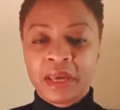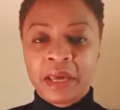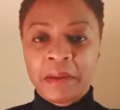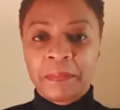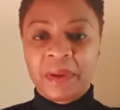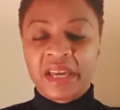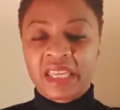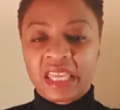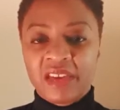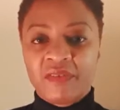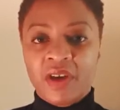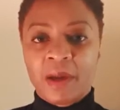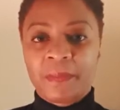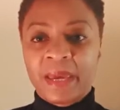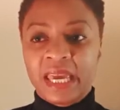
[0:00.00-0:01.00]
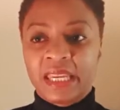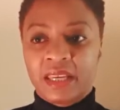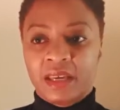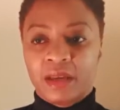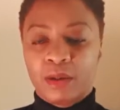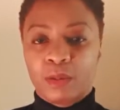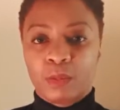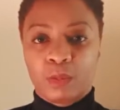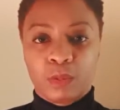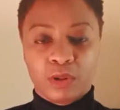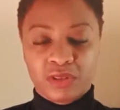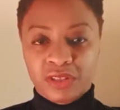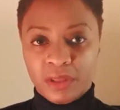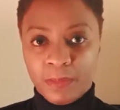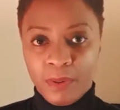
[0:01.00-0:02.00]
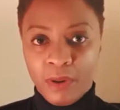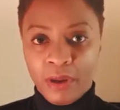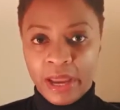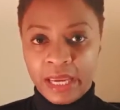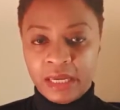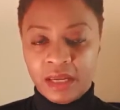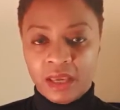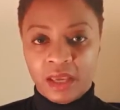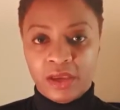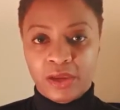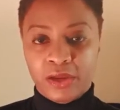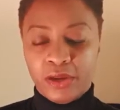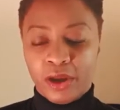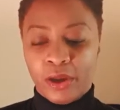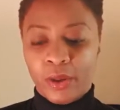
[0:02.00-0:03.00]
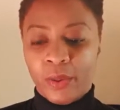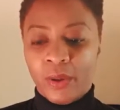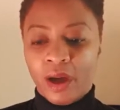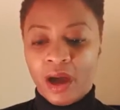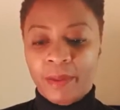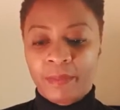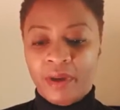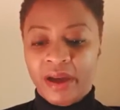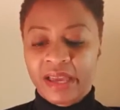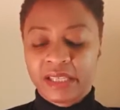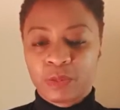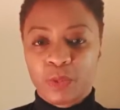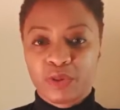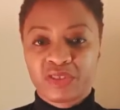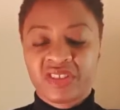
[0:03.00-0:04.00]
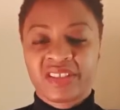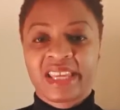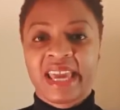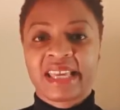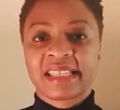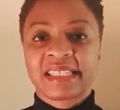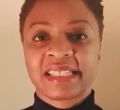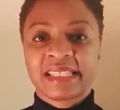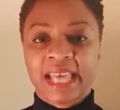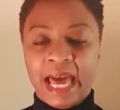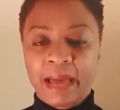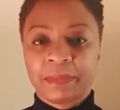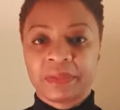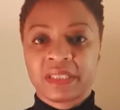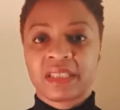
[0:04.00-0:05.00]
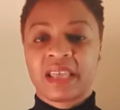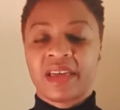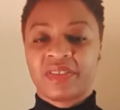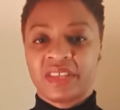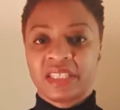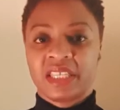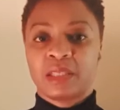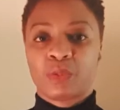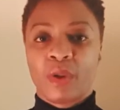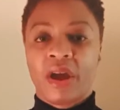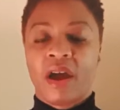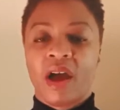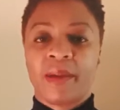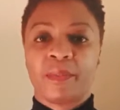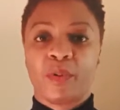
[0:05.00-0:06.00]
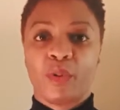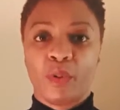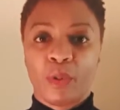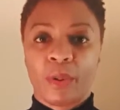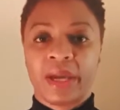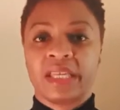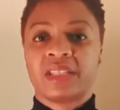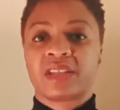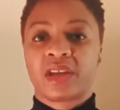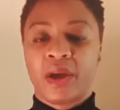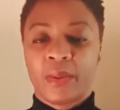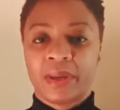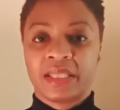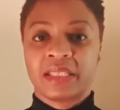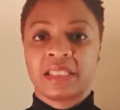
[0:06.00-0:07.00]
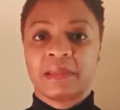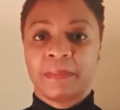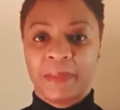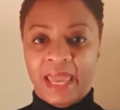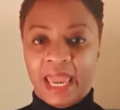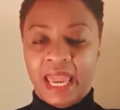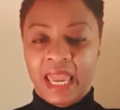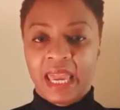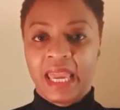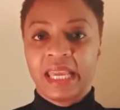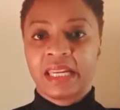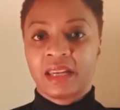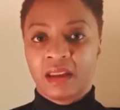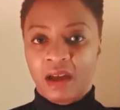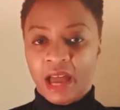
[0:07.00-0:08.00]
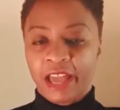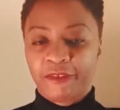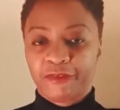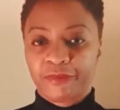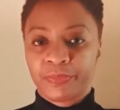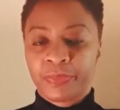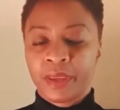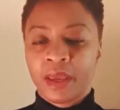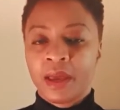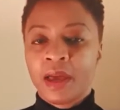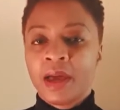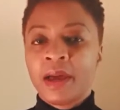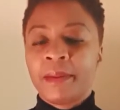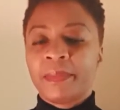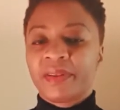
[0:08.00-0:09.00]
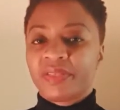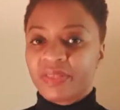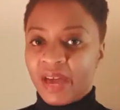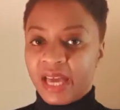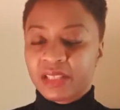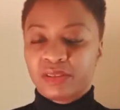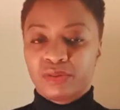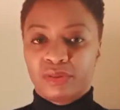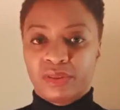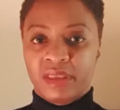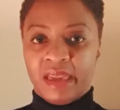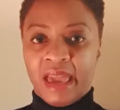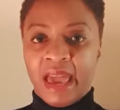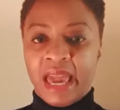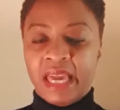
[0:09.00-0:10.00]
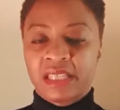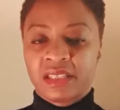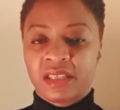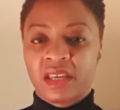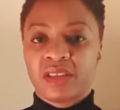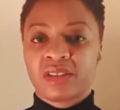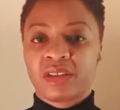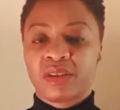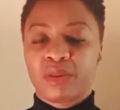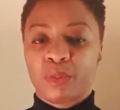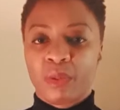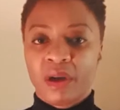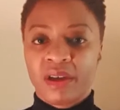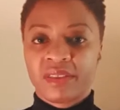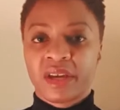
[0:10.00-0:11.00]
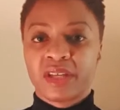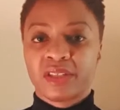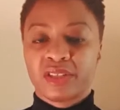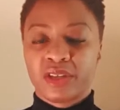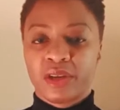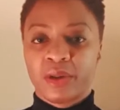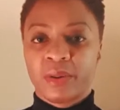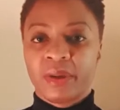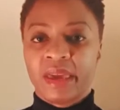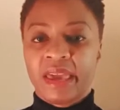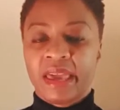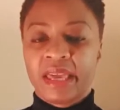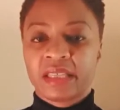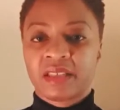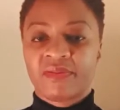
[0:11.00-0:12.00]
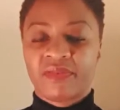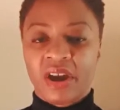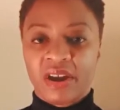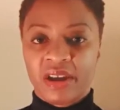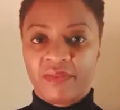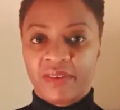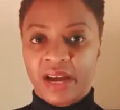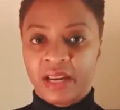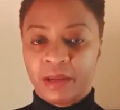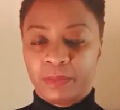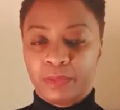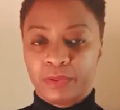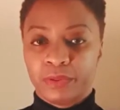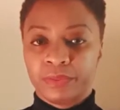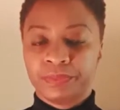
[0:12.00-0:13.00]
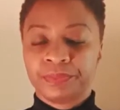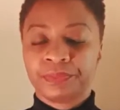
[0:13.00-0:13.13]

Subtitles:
but give up in a, what's the point? You know, I might as well just accept that this is where I'm always going to be in life. But that's not the case. And so the work that I do is very valuable.